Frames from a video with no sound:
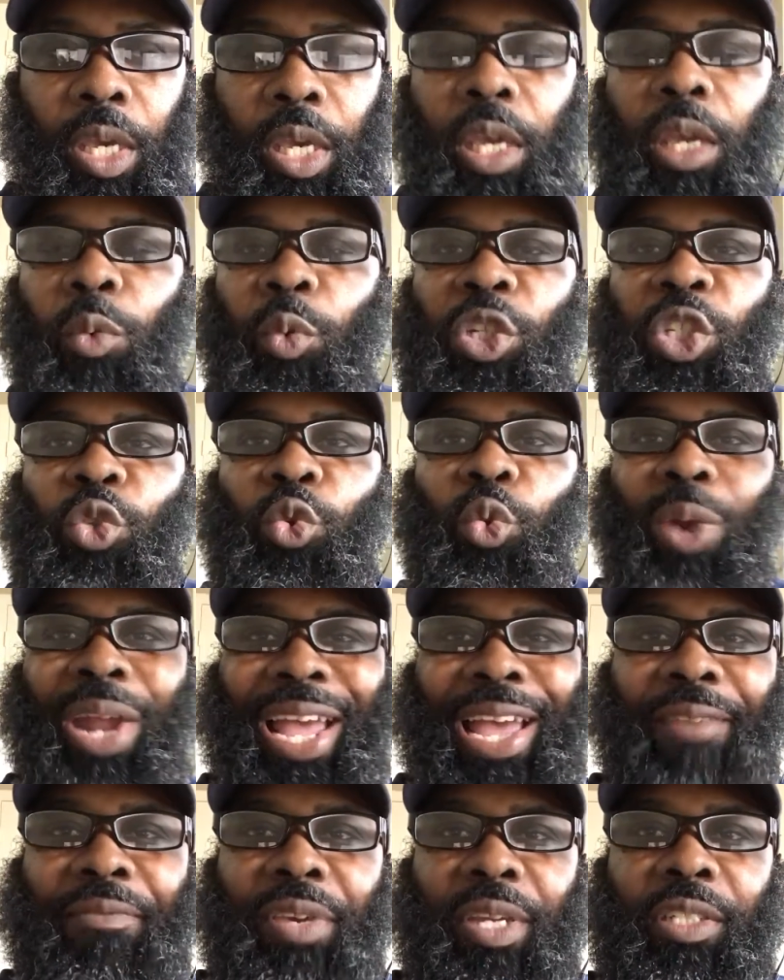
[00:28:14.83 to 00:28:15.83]
It was
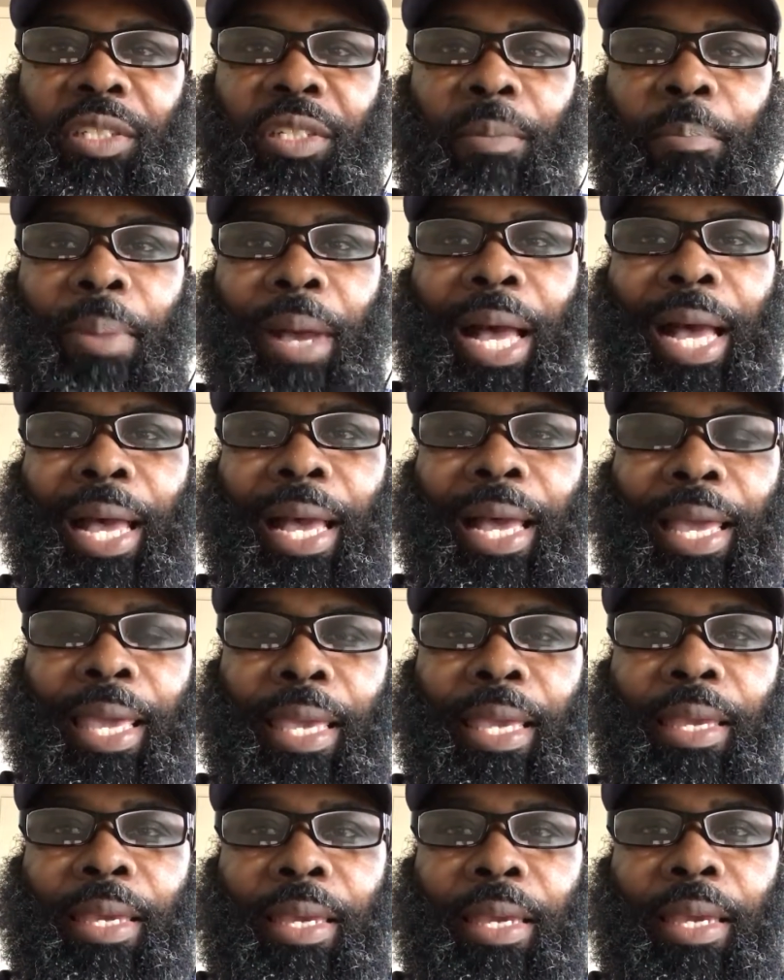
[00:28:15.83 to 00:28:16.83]
ravaged by
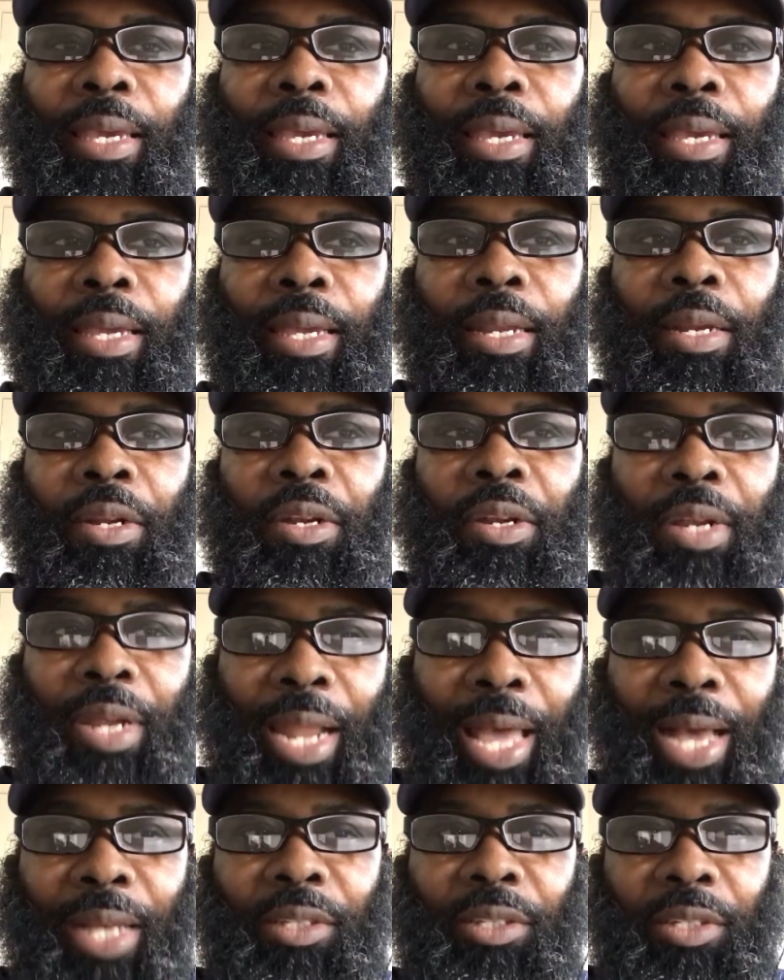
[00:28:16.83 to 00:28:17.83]

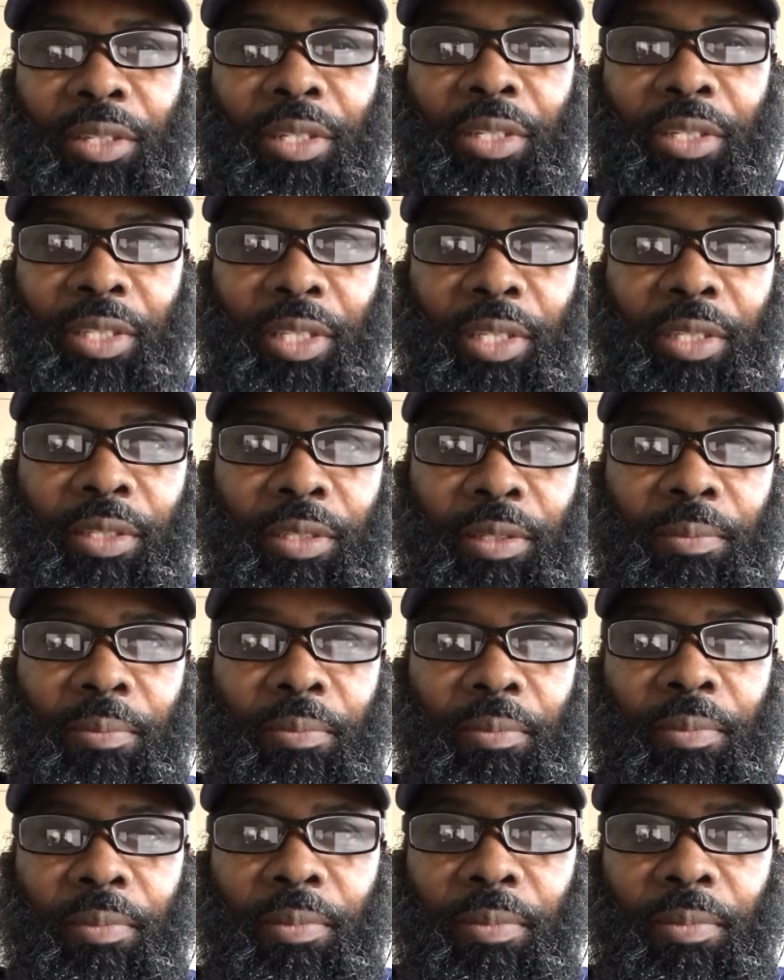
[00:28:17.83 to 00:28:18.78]
Gnosticism.